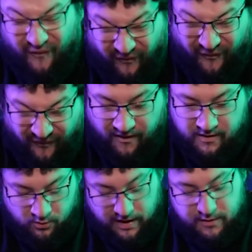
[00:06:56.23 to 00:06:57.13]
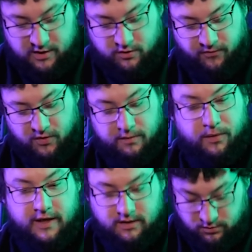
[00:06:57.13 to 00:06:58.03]
Yeah, I, I may as well fucking
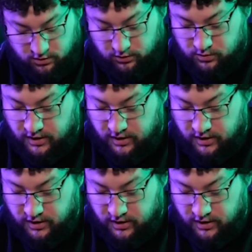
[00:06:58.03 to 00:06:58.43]
play because I'm going to lose